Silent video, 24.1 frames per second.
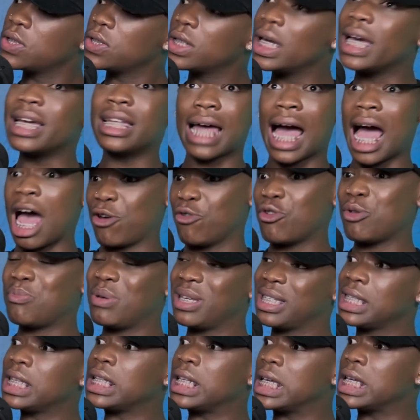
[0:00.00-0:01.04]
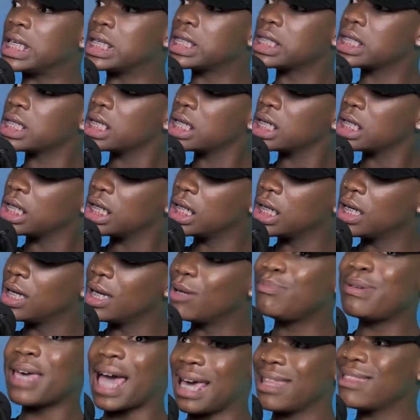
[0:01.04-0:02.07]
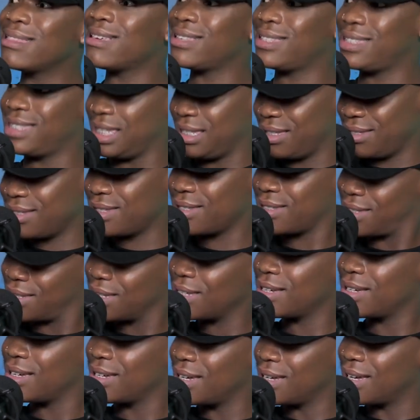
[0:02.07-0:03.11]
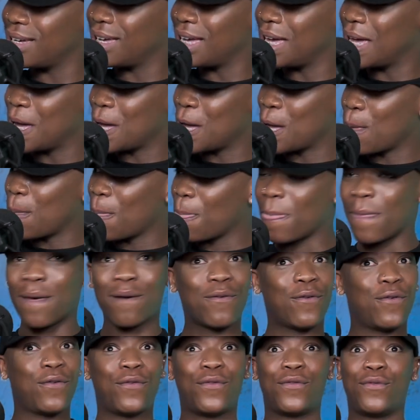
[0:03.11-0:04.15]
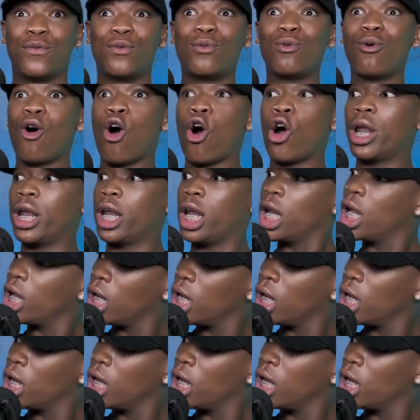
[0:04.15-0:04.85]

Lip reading: It 100% is. Behind the scenes, full on.